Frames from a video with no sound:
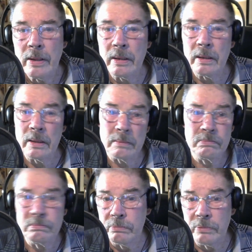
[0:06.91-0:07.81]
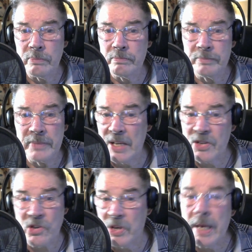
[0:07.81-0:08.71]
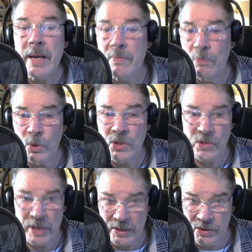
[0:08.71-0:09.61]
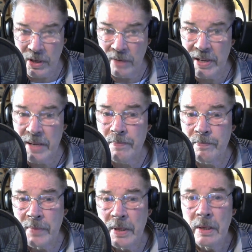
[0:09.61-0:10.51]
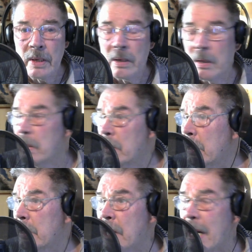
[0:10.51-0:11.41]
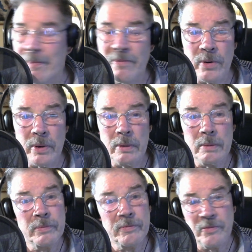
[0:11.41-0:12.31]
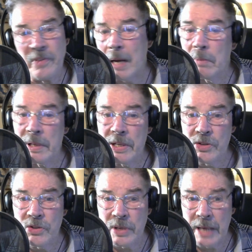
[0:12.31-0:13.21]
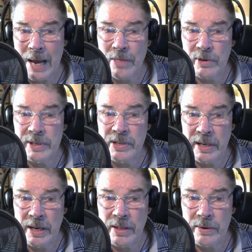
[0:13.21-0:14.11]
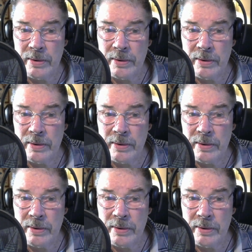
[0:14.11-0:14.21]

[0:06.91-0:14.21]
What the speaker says: Uh, Yesterday was Thanksgiving, a time for families gathering together.